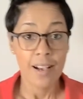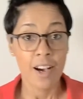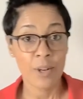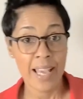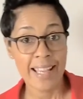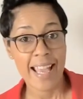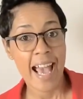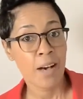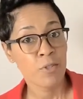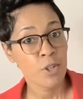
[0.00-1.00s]
Okay,
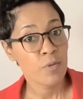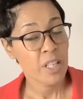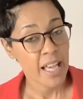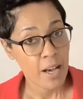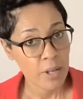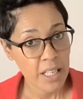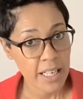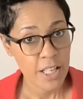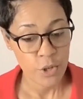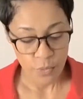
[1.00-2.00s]
after you've counted
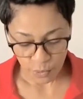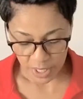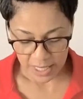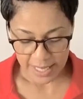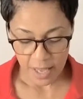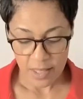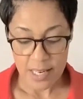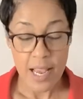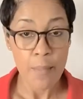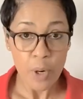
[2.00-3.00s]
and you've written down the
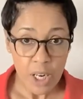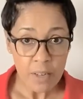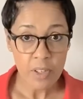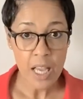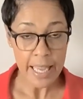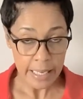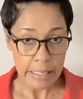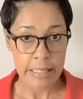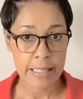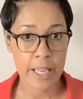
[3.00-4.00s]
number of
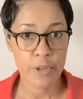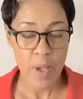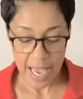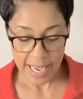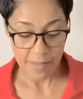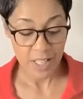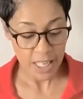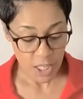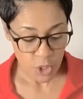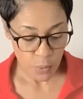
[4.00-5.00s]
candies that you have
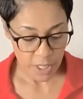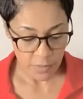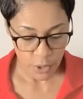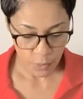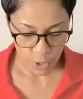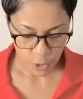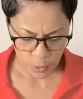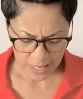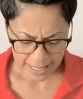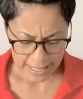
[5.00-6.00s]
in each one of your
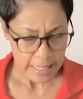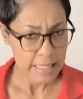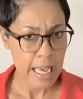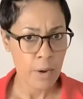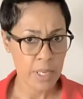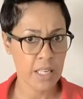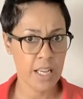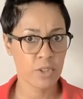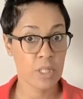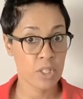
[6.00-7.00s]
rows, now we can
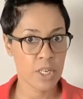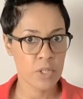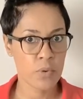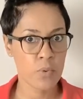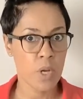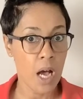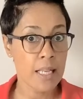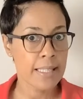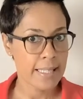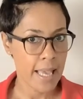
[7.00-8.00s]
actually start to
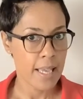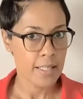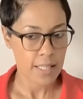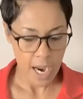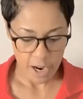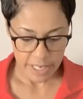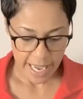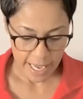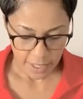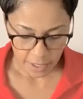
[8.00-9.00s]
assess our
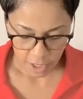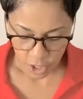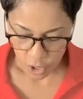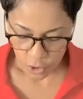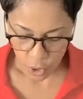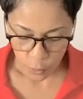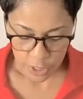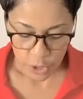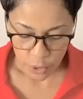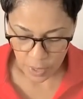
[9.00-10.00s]
data. So
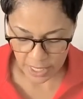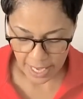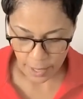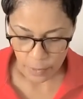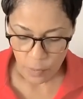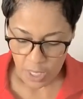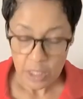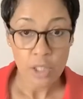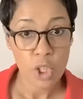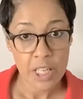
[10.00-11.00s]
when doing that, we want to
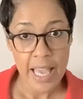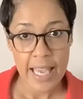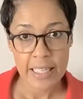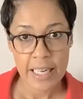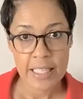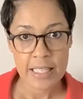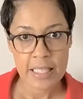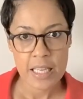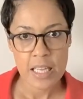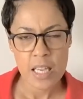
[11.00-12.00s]
look at it and
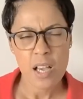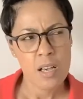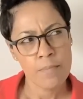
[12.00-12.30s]
see,